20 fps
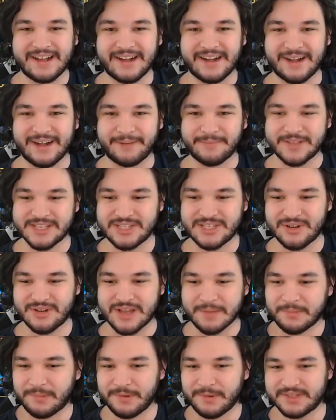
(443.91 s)
Um, let's do a
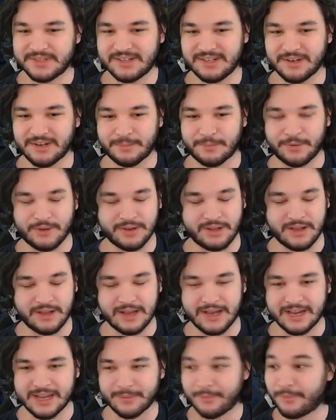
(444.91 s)
couple more single uh, a
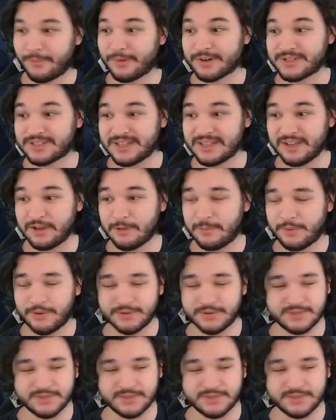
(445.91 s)
uh, couple more single pulls